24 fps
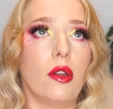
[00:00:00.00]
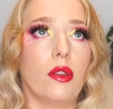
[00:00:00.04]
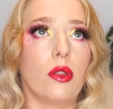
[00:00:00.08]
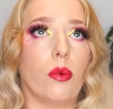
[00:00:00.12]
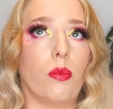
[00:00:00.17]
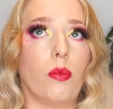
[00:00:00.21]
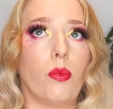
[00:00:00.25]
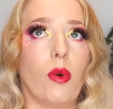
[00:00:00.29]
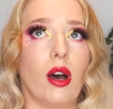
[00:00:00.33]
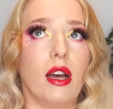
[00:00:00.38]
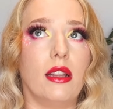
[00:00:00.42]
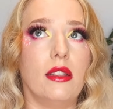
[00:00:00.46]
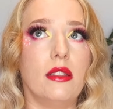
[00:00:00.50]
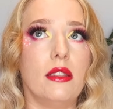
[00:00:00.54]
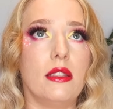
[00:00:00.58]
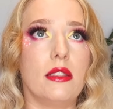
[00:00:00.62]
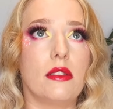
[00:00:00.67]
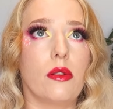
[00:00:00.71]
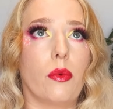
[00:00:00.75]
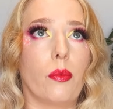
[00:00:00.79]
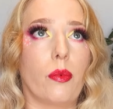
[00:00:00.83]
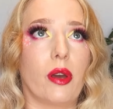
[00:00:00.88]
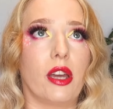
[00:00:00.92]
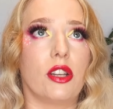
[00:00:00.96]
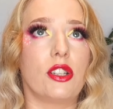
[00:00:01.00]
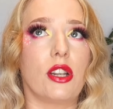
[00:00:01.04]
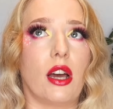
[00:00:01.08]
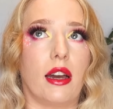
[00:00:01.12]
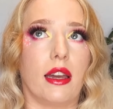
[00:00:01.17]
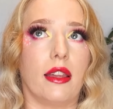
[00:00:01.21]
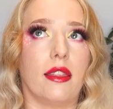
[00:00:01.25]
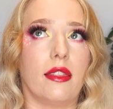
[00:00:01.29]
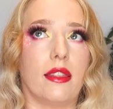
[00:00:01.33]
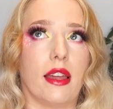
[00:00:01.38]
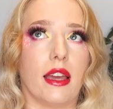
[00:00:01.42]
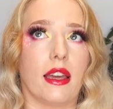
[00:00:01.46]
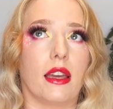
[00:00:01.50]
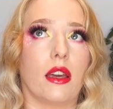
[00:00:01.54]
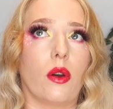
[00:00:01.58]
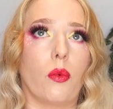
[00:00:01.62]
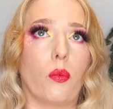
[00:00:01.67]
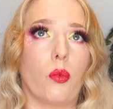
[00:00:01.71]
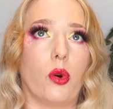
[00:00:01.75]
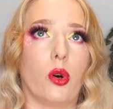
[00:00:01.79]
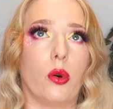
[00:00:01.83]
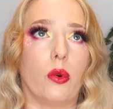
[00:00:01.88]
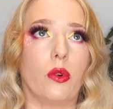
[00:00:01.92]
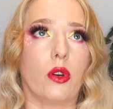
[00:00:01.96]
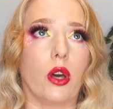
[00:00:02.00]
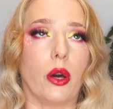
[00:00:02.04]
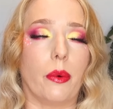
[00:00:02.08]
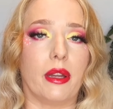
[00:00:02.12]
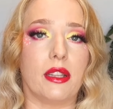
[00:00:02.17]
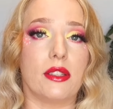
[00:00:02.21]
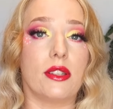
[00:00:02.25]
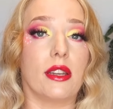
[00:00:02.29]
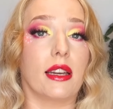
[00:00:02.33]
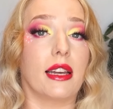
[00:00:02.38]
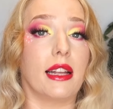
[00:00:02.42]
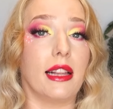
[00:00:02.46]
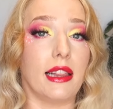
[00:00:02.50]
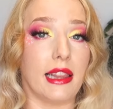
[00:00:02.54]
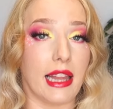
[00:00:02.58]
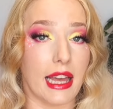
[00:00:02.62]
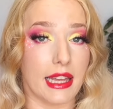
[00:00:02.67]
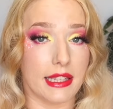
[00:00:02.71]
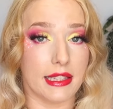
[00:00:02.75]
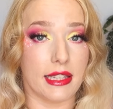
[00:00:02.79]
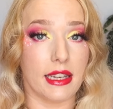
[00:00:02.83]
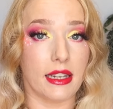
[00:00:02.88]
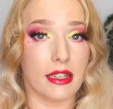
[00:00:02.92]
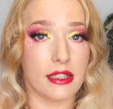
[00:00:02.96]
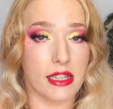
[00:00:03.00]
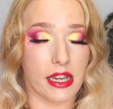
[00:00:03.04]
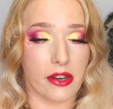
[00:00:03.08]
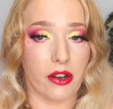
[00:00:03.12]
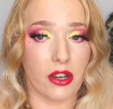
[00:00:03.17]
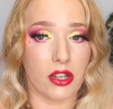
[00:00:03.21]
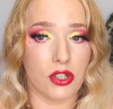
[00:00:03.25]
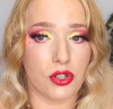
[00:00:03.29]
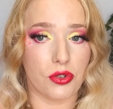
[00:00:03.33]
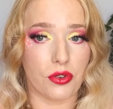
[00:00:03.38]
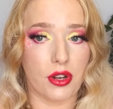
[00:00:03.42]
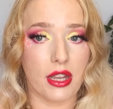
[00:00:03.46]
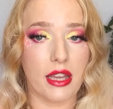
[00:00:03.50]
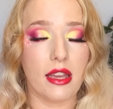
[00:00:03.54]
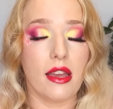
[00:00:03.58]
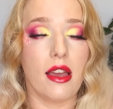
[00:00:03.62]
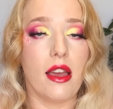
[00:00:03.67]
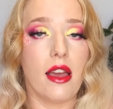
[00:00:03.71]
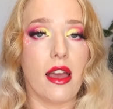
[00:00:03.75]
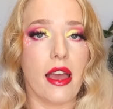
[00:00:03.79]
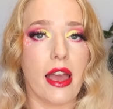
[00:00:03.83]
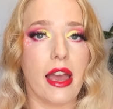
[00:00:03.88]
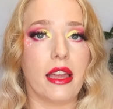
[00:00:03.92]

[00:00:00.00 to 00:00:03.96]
the ones which I think will go into classic territory,